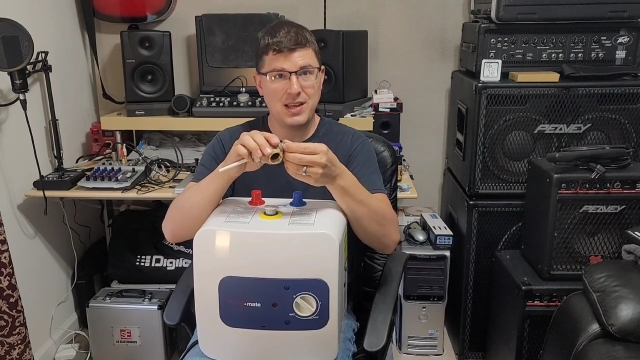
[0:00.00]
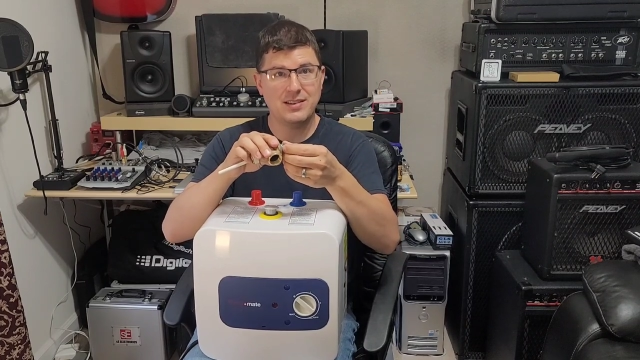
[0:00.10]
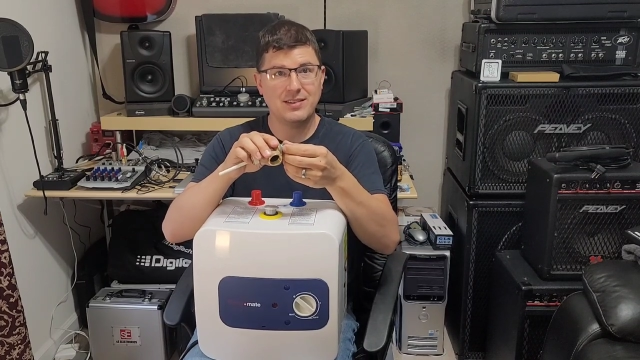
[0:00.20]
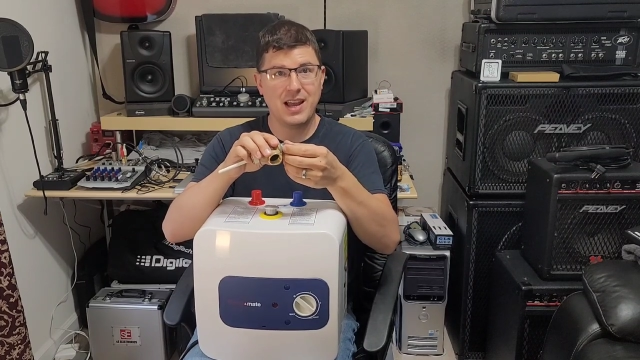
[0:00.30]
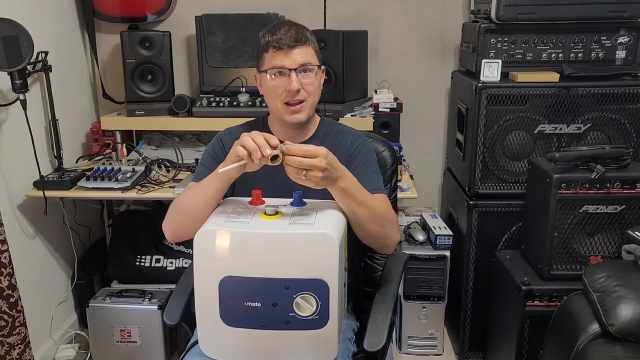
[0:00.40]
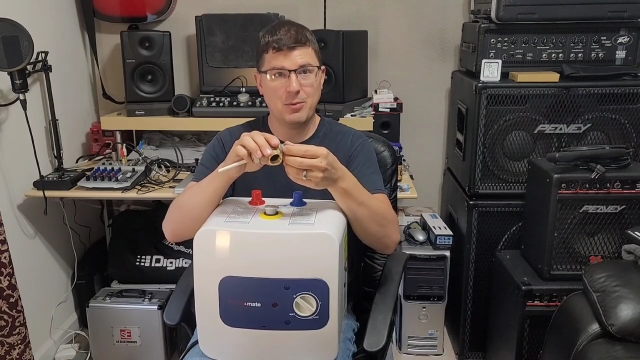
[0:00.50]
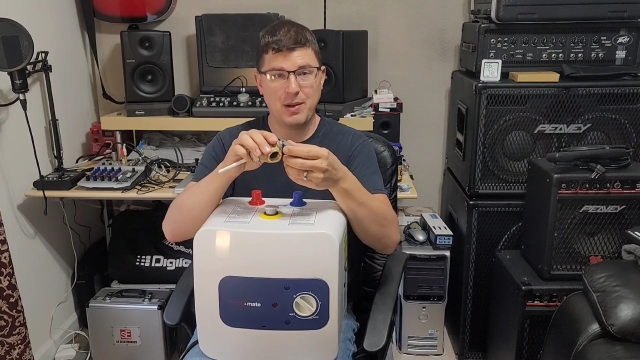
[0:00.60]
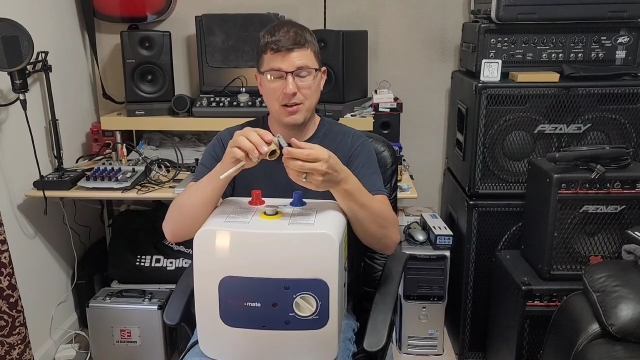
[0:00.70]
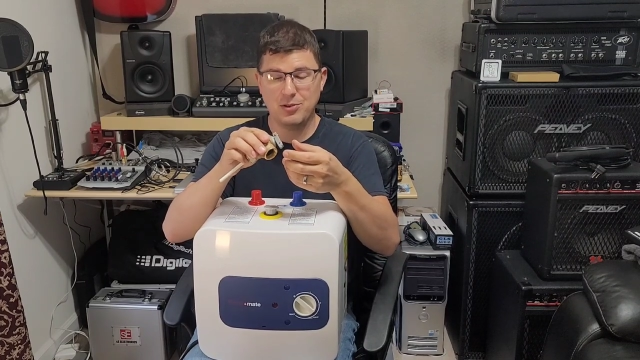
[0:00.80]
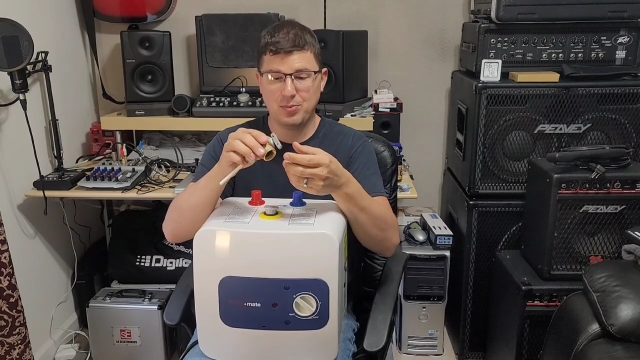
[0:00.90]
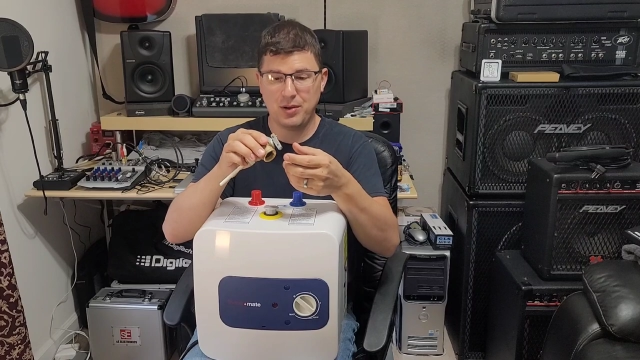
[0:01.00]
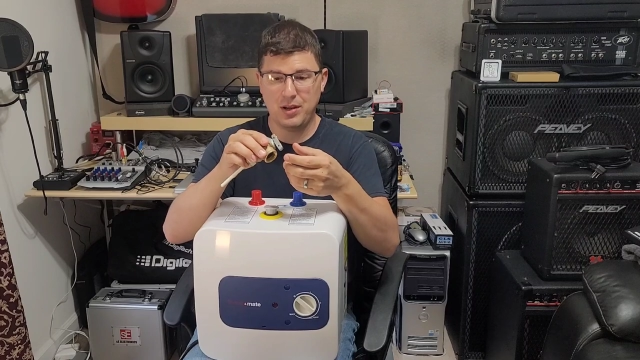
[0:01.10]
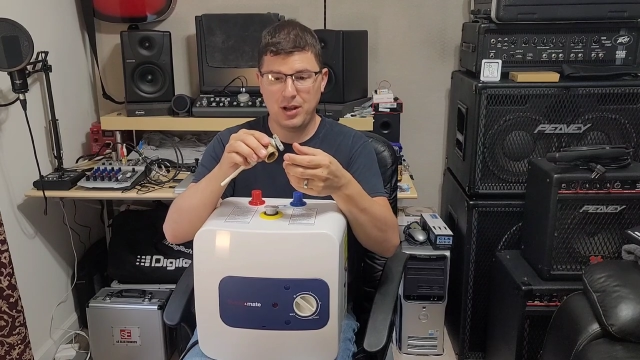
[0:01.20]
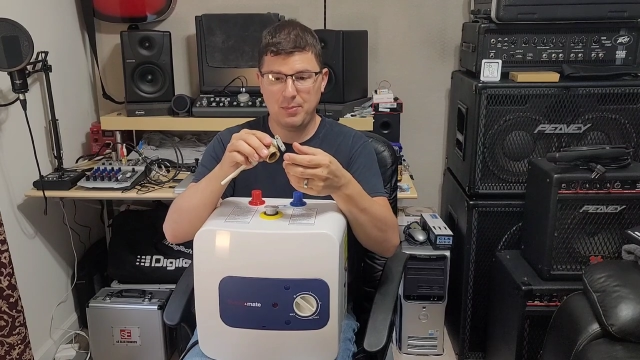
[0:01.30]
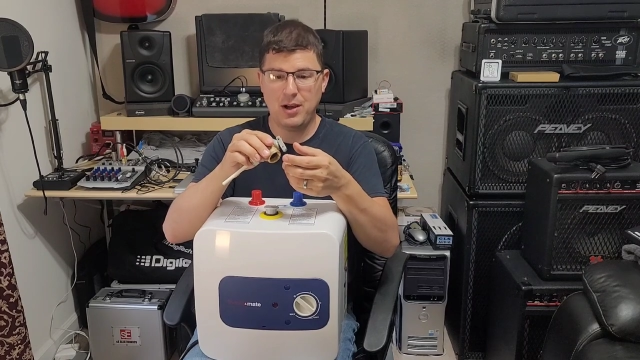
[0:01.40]
psi or pounds,
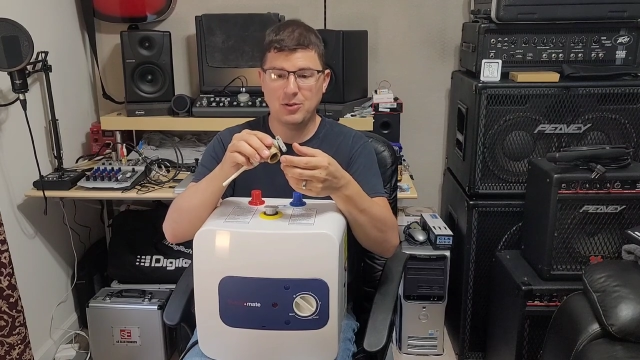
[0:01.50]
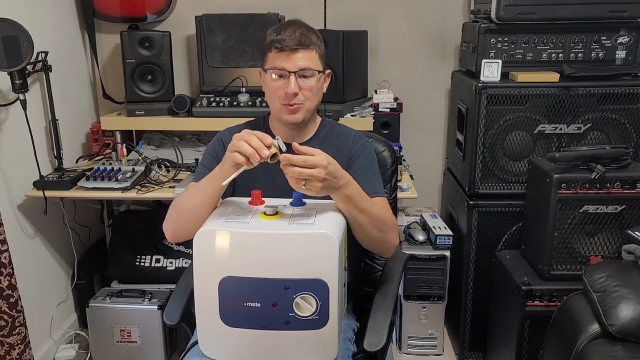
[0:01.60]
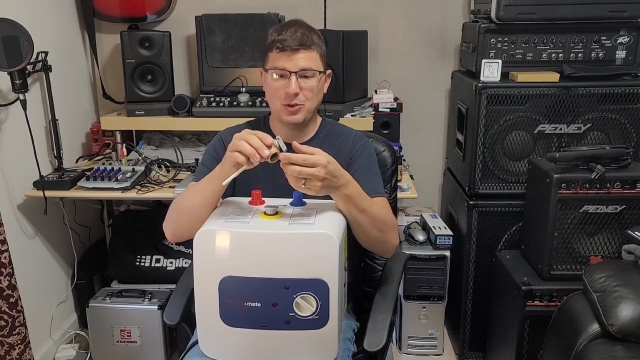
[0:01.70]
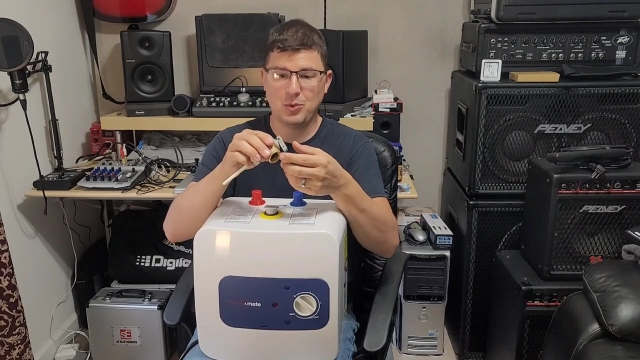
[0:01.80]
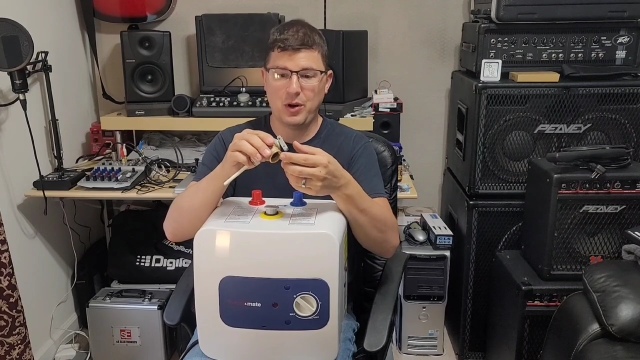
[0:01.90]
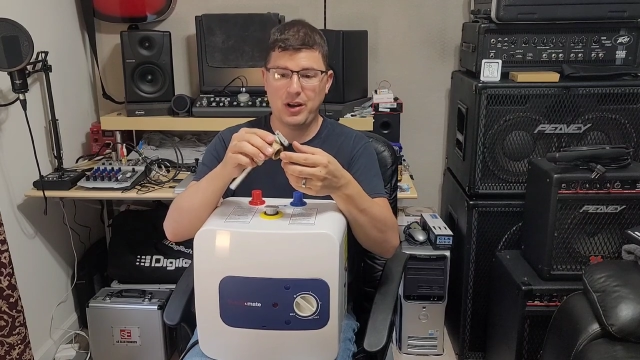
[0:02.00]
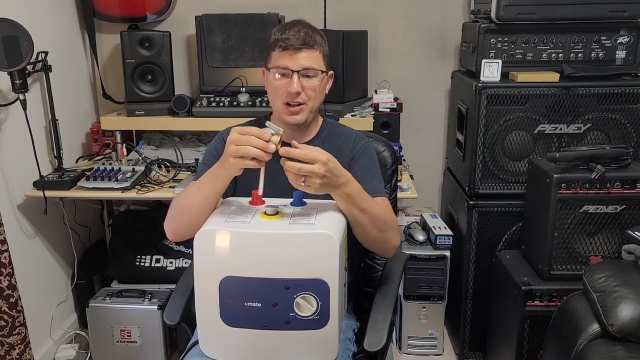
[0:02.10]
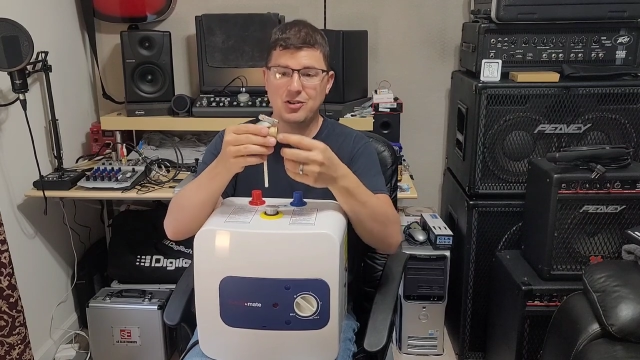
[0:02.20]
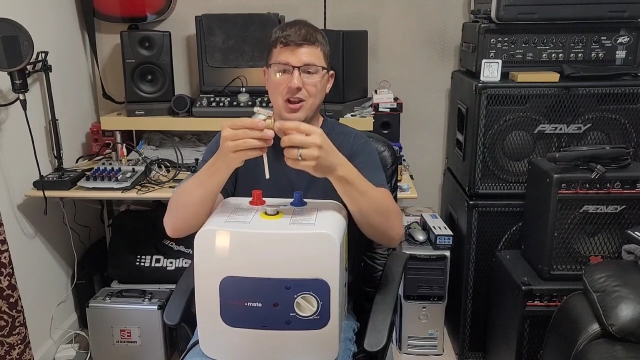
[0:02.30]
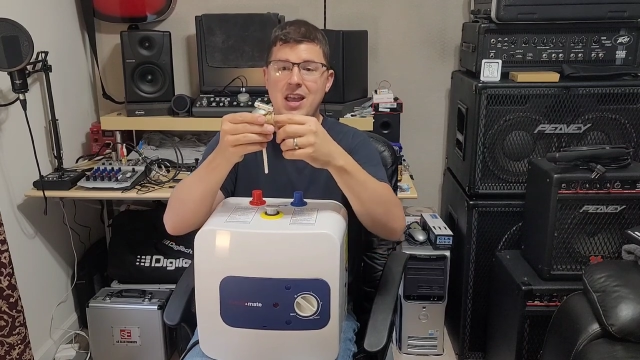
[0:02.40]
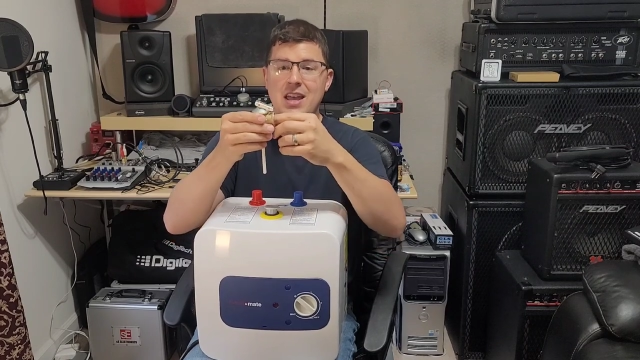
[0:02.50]
uh, pounds per square inch,